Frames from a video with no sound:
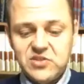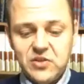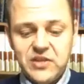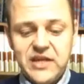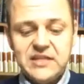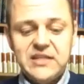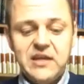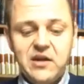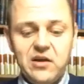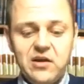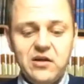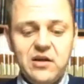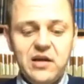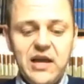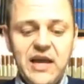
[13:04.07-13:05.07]
that
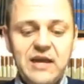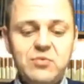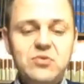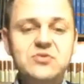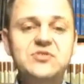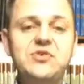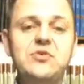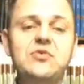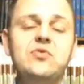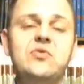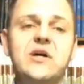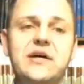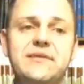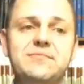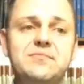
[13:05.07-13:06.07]
they're able to
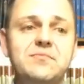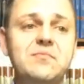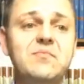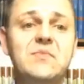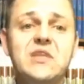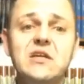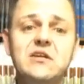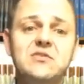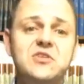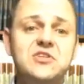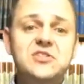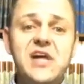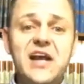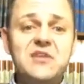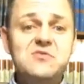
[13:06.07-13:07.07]
um, there's
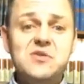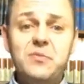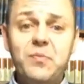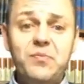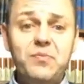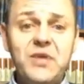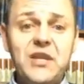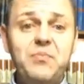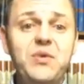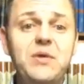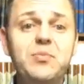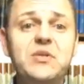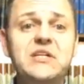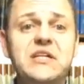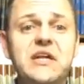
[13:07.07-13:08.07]
not any many
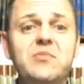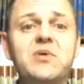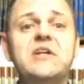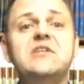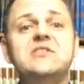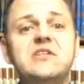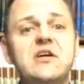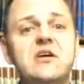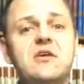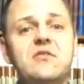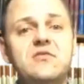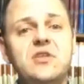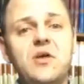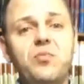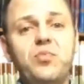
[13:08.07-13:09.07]
people in there because they're
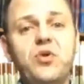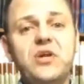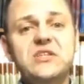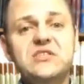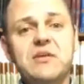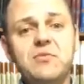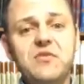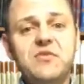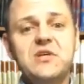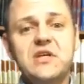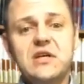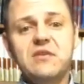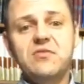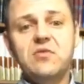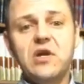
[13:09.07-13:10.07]
they're putting some of
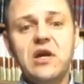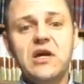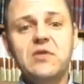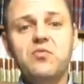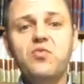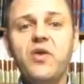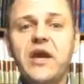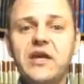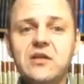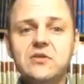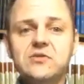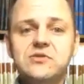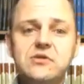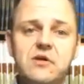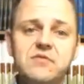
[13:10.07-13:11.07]
the regular
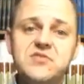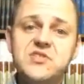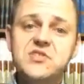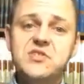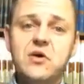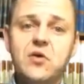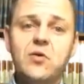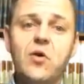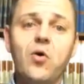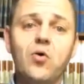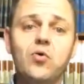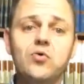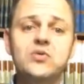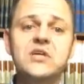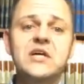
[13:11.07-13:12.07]
services on
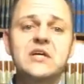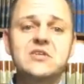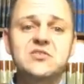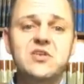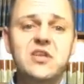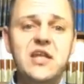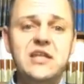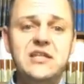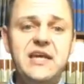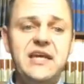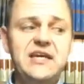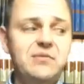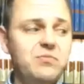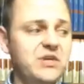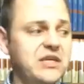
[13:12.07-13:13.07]
hold so that they
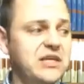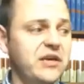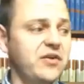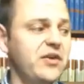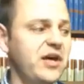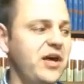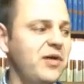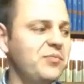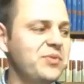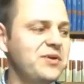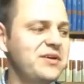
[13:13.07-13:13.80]
can be geared up